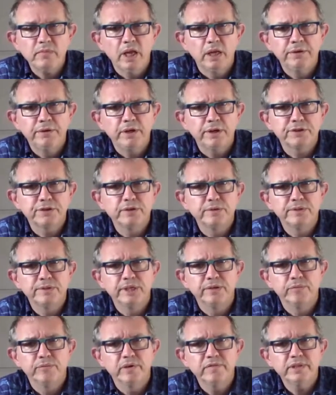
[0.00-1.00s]
not
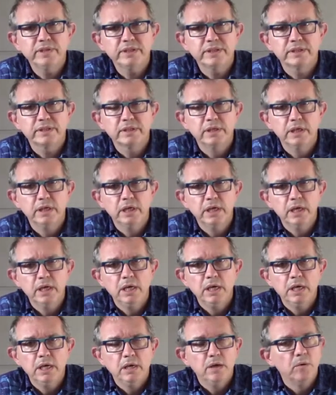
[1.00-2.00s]
using Revit,
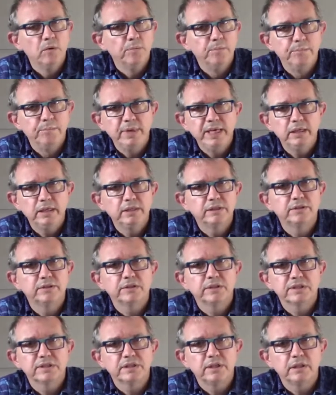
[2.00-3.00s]
mainly to
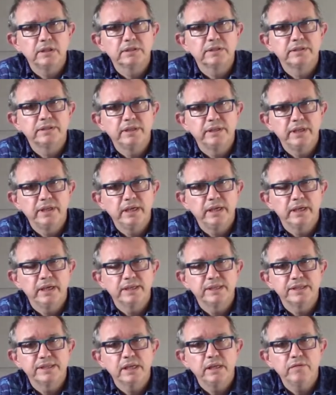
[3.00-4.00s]
consult the data
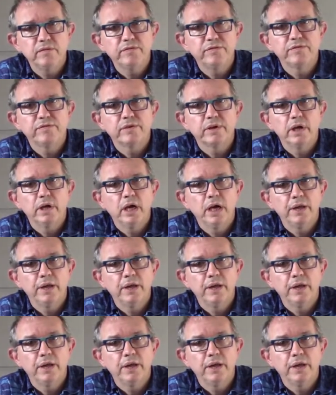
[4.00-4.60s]
itself,